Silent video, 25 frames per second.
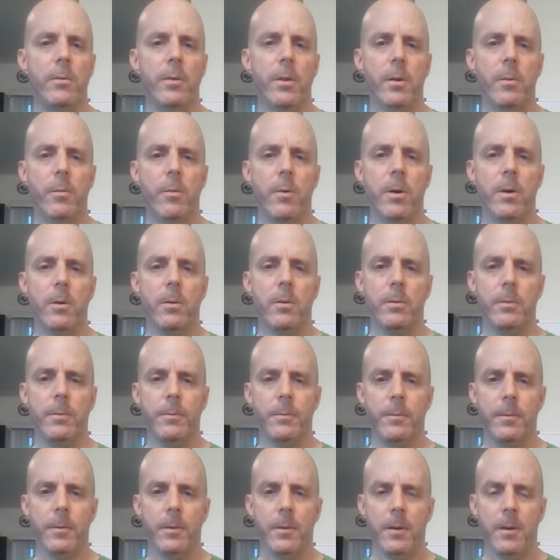over the world.
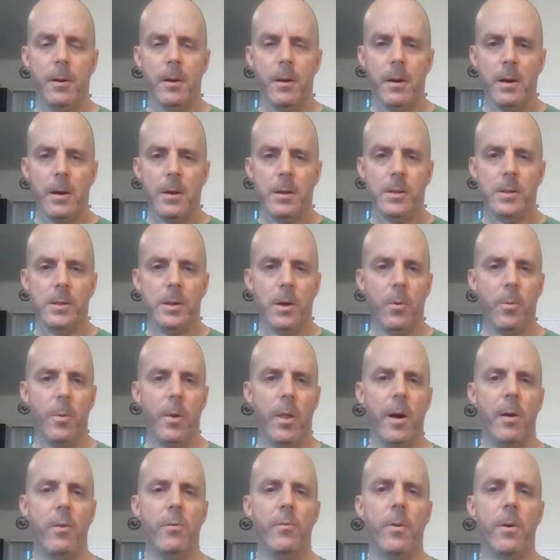So
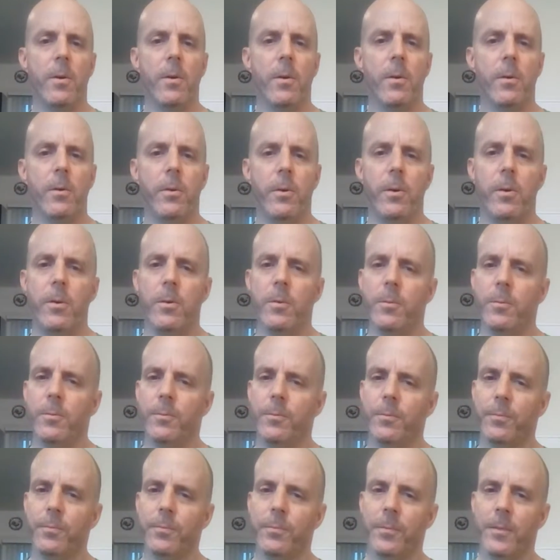without further ado,
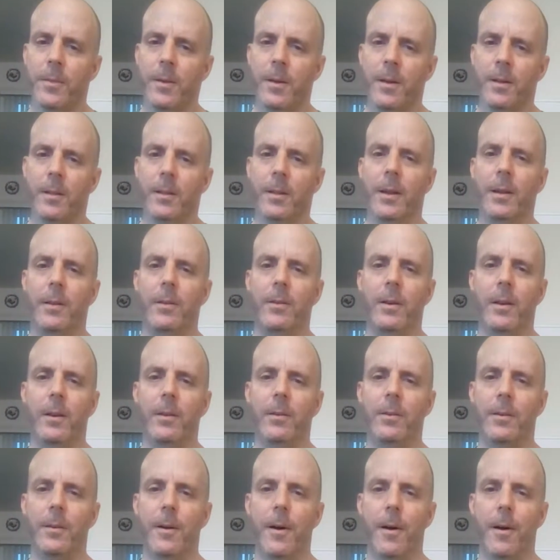let's
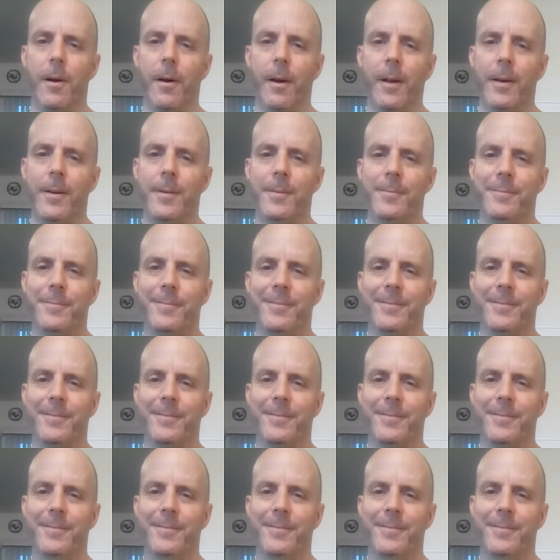get started.